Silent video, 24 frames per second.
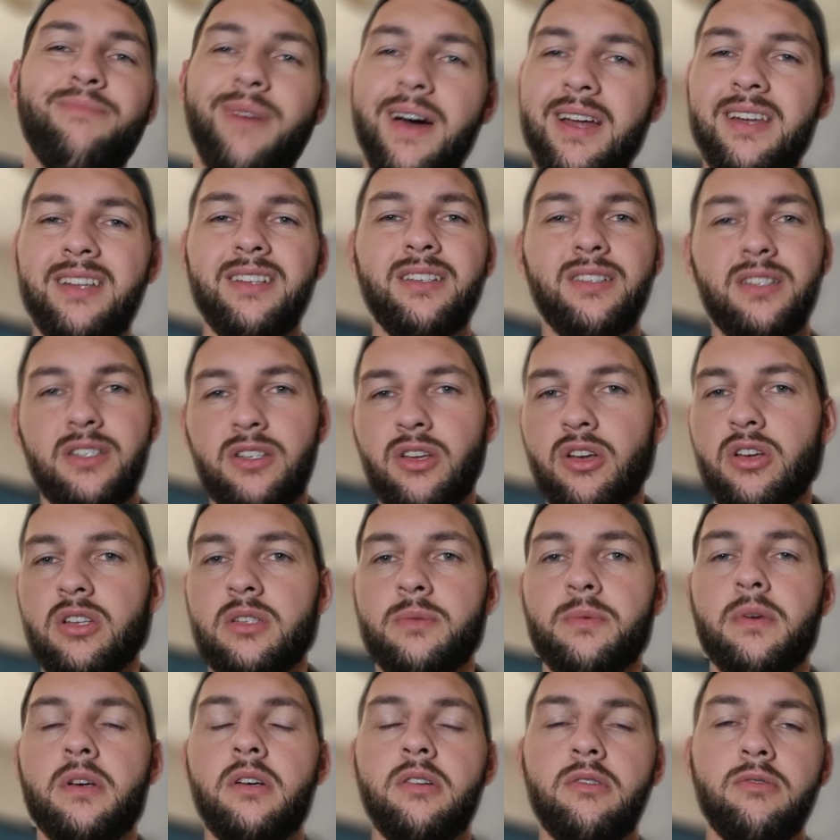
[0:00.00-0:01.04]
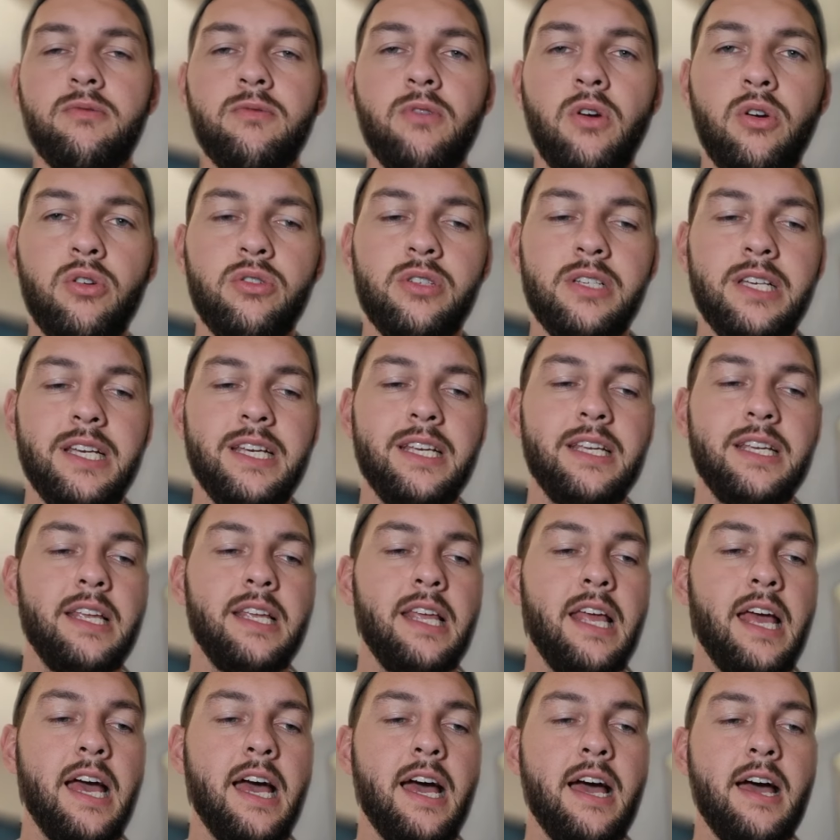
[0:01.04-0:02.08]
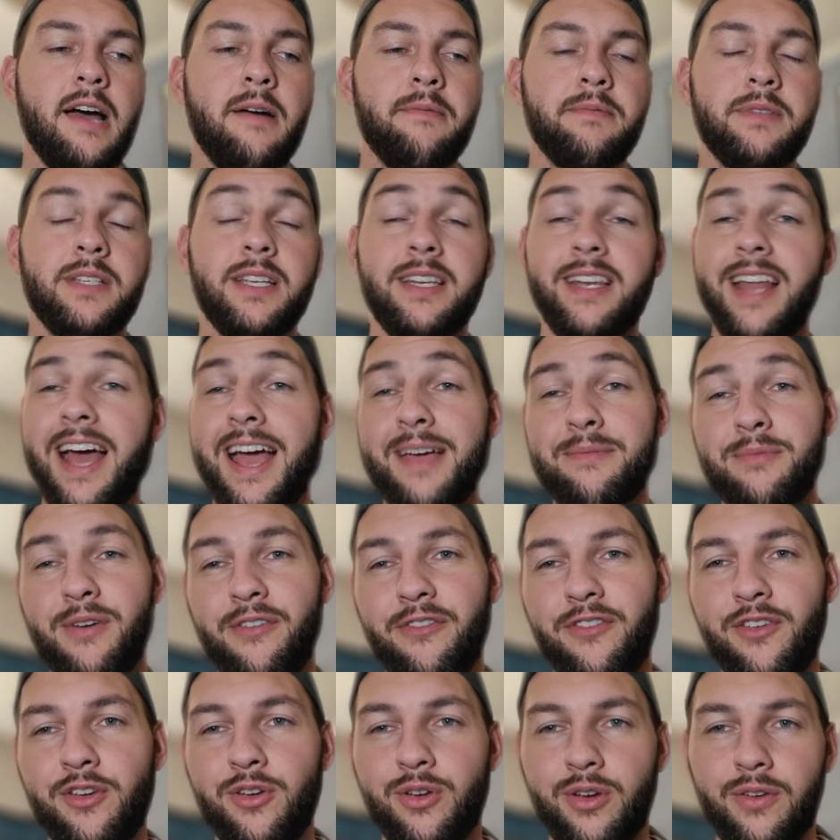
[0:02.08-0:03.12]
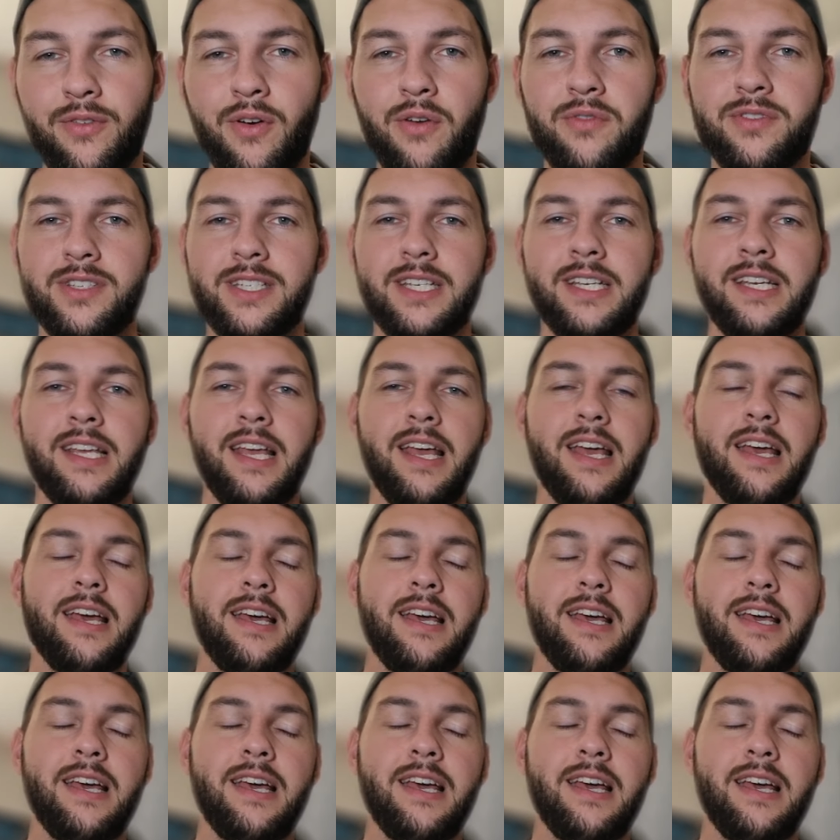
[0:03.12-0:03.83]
Butters, Dersma, Rosie, to name a few, have obviously